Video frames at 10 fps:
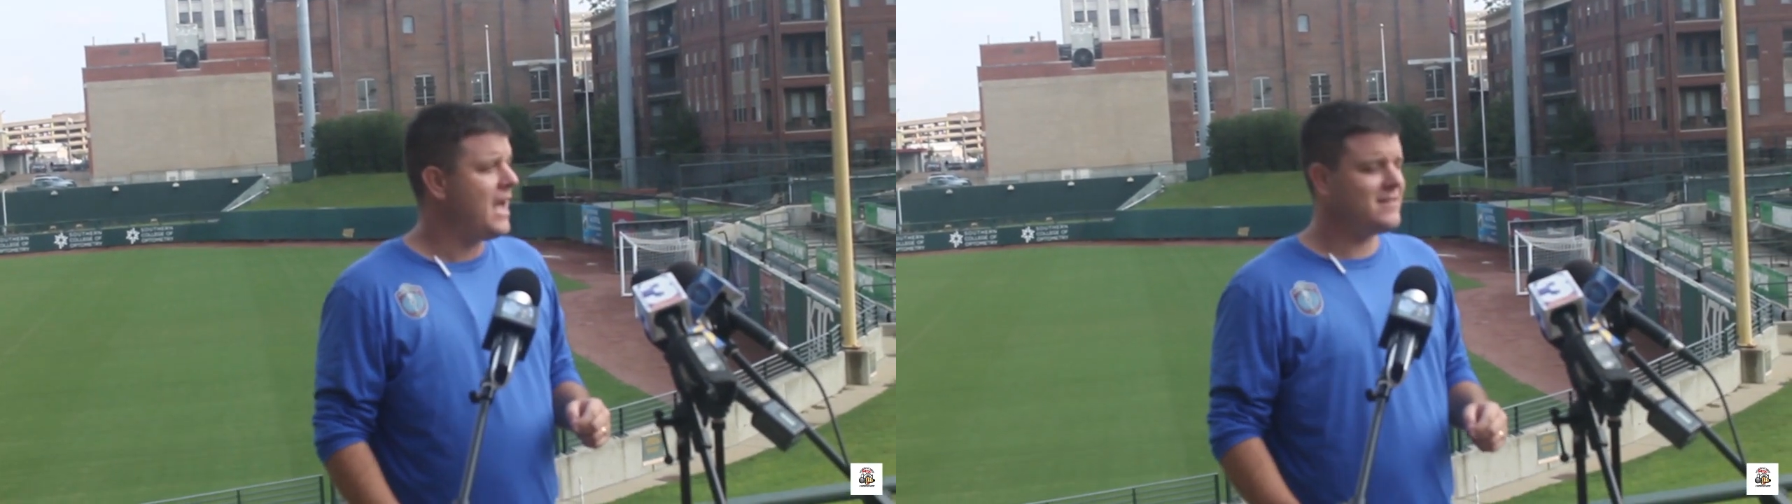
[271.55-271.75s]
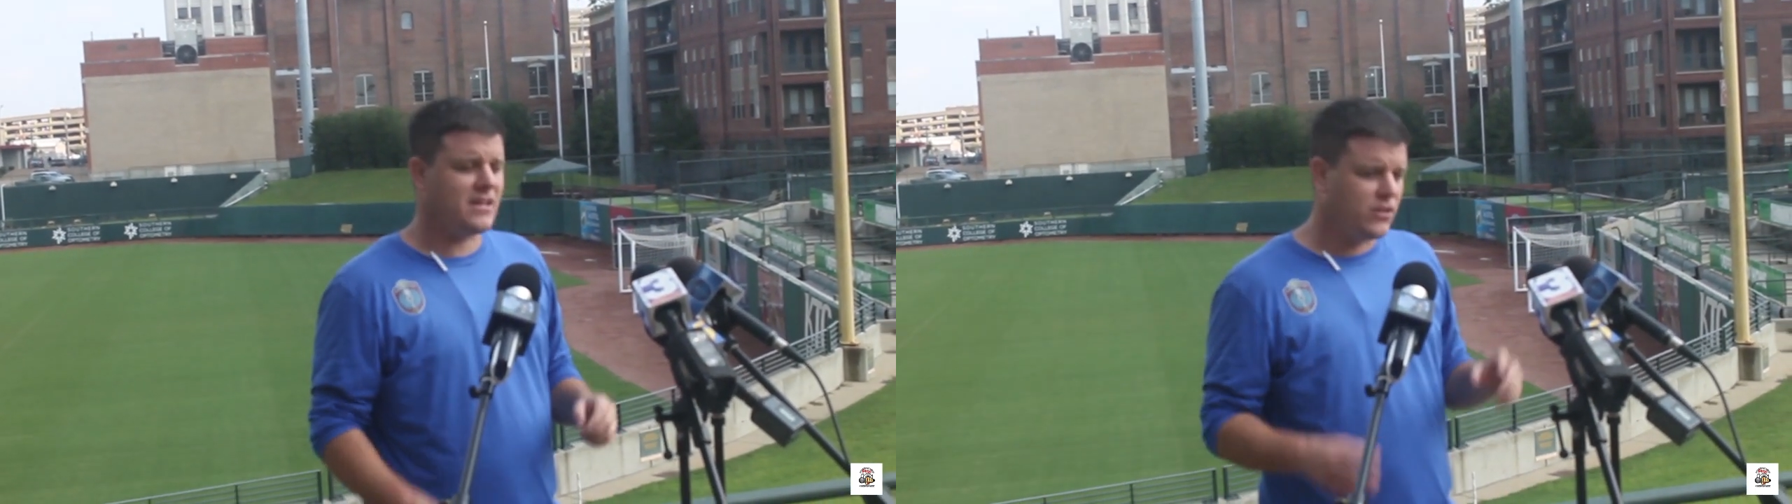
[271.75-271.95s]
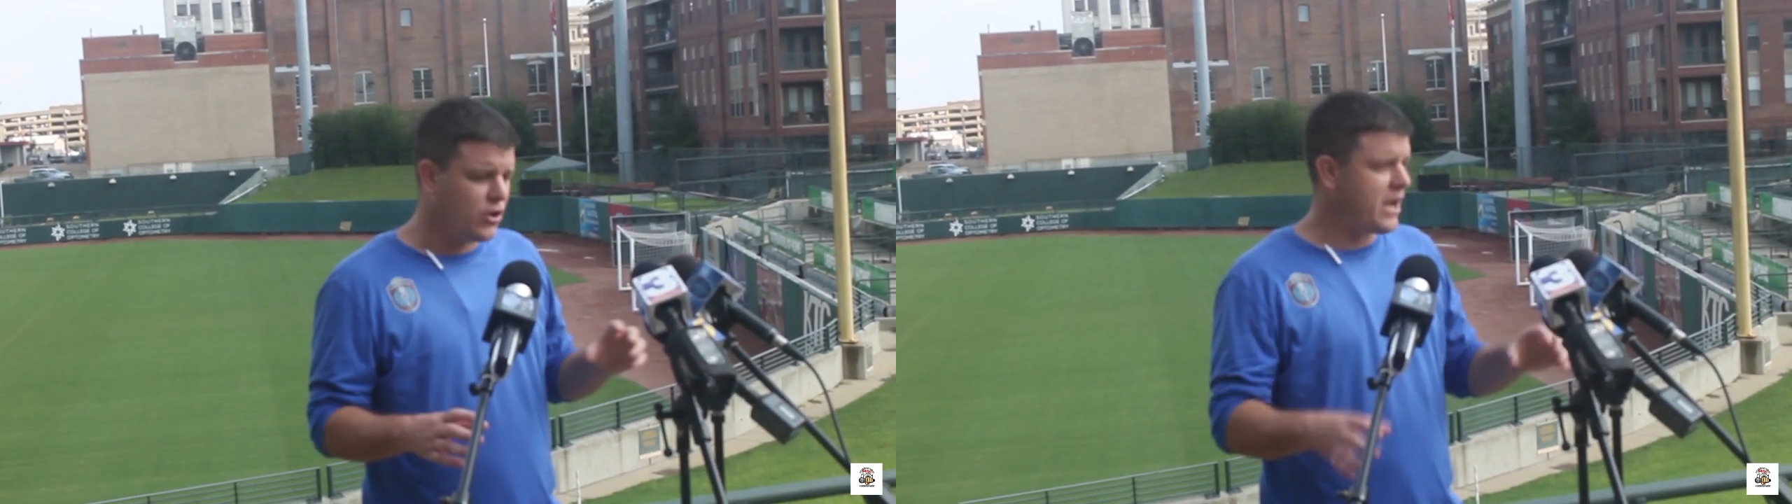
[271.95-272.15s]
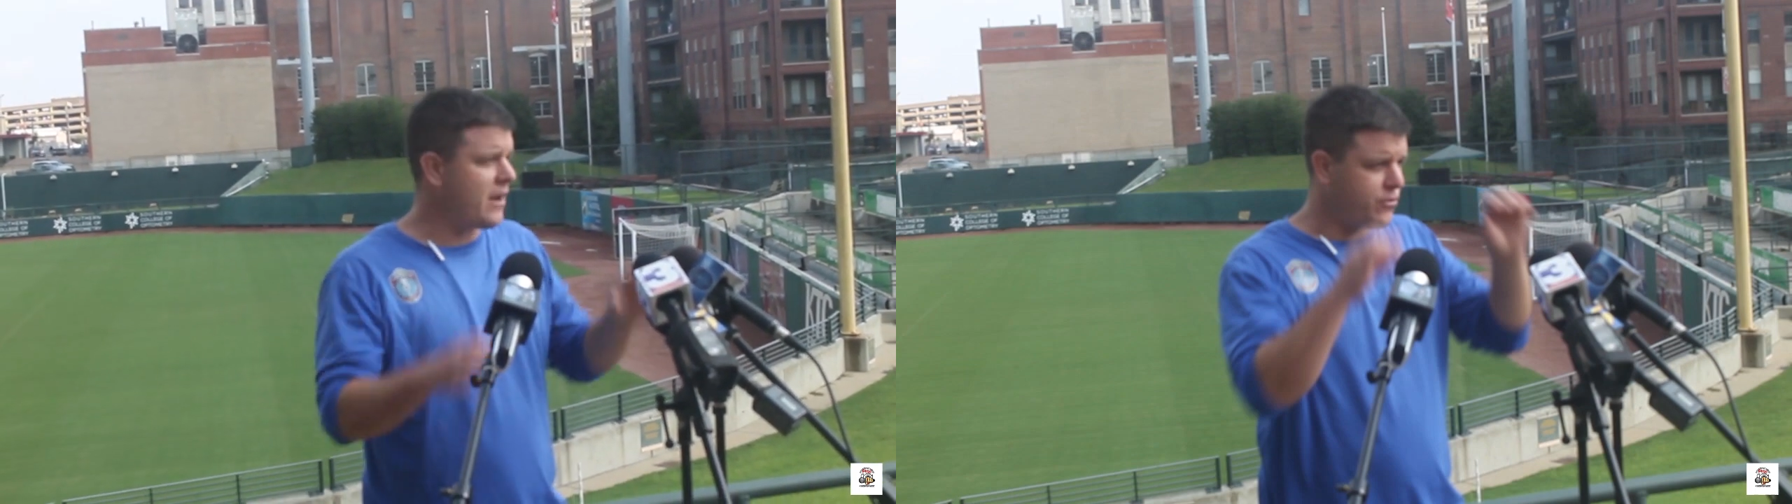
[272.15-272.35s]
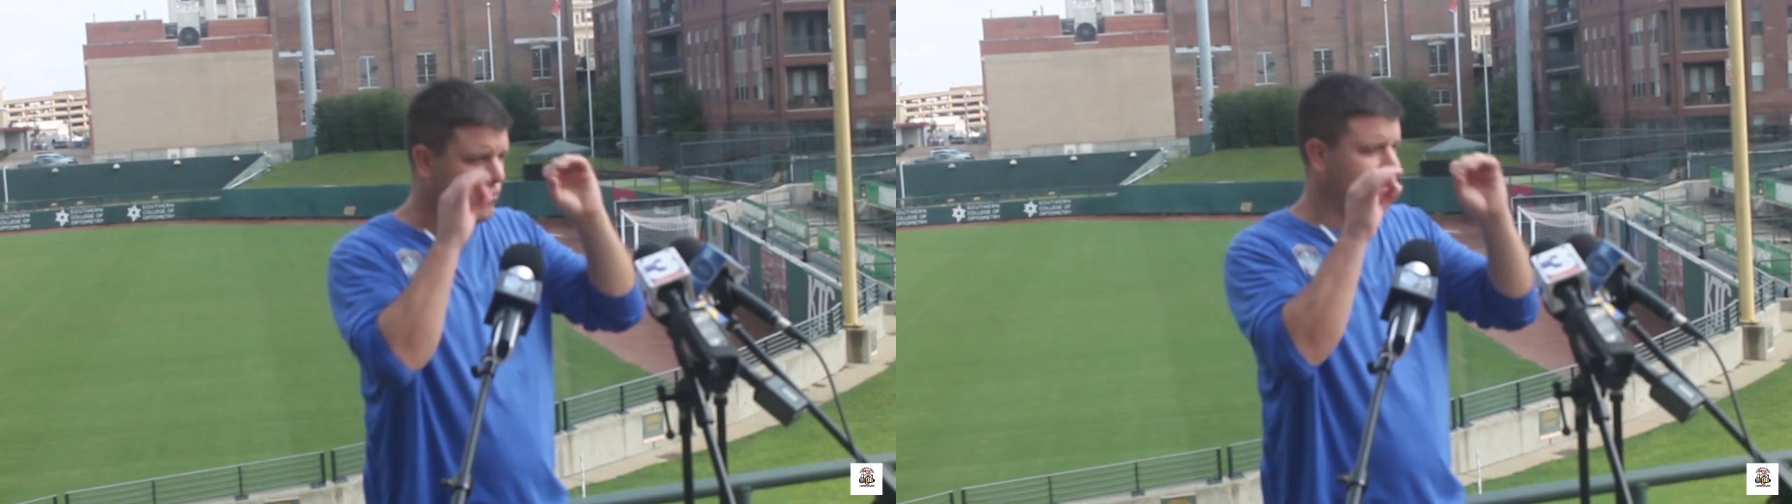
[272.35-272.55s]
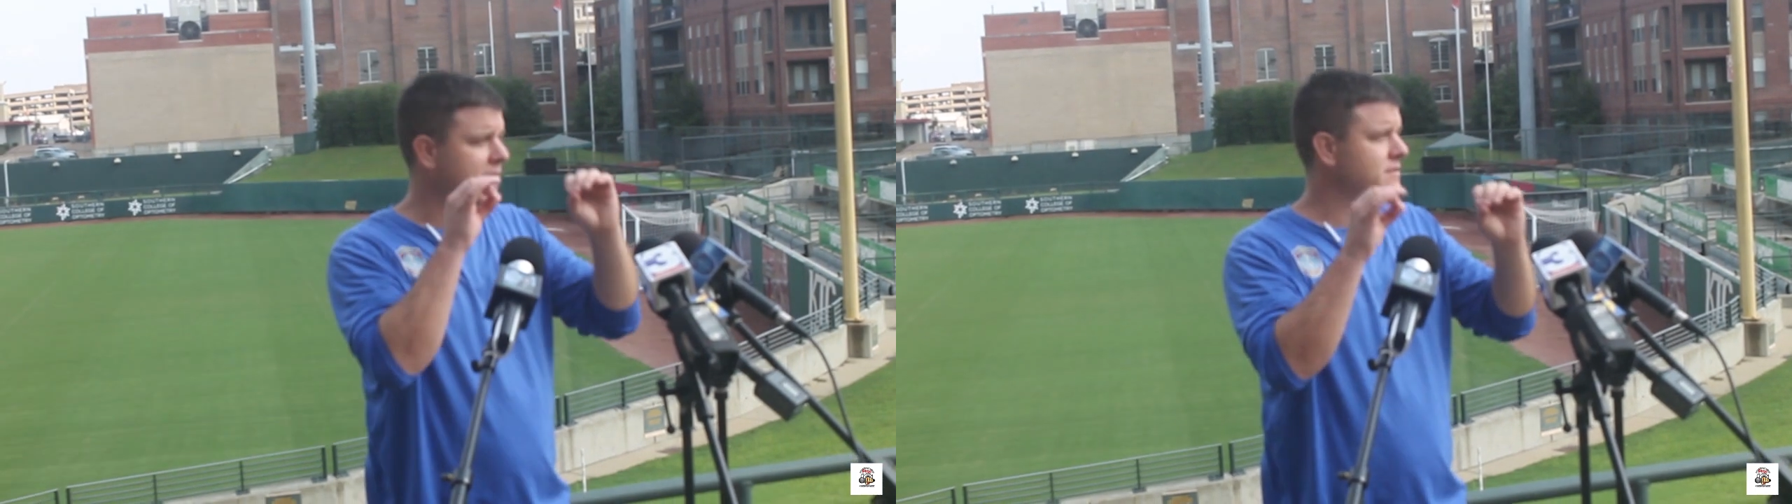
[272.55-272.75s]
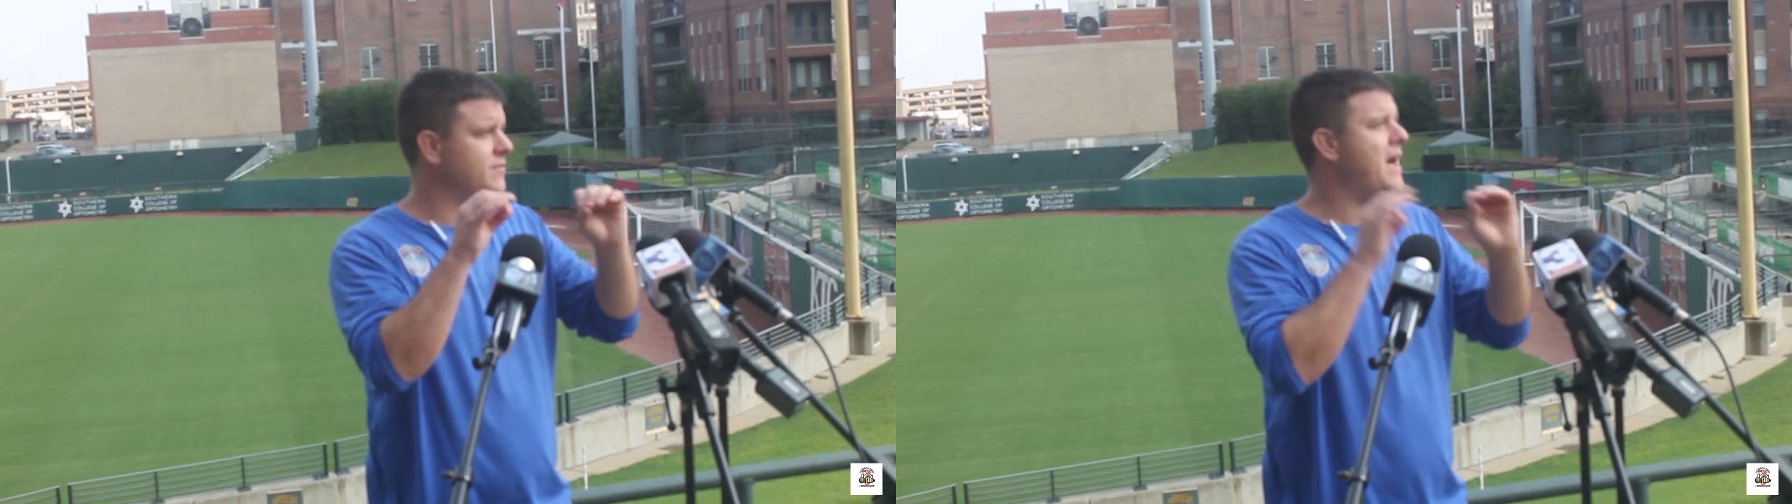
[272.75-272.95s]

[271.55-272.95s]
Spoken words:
I said, look at it through the lens